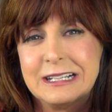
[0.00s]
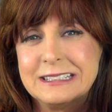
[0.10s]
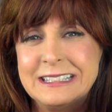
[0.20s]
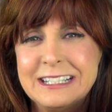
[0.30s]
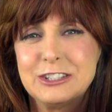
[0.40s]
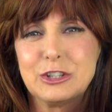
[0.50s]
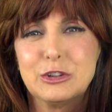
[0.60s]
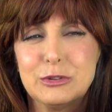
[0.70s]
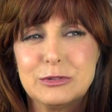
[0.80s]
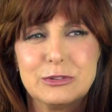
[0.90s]
need
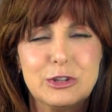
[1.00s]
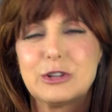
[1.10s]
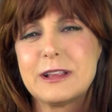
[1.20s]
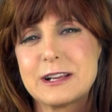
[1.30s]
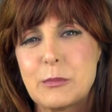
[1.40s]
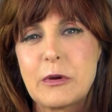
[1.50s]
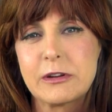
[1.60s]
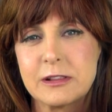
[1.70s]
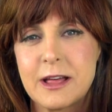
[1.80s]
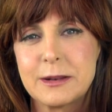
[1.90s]
to look like I'm
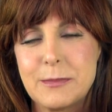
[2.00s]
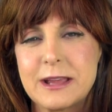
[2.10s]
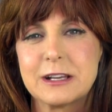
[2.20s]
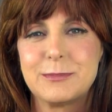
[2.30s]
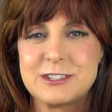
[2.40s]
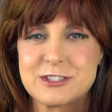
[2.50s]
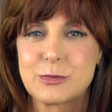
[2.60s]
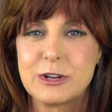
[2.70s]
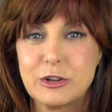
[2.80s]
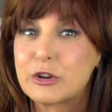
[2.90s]
wearing a lot of makeup. I
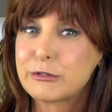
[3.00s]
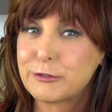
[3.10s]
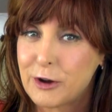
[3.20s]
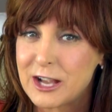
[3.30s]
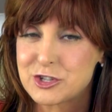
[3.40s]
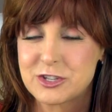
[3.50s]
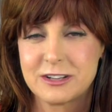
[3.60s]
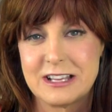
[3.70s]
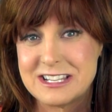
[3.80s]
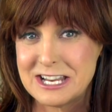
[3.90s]
just want to look fresh
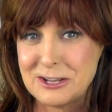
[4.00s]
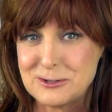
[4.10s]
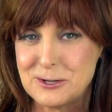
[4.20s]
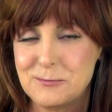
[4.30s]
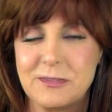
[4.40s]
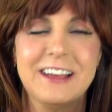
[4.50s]
as a daisy.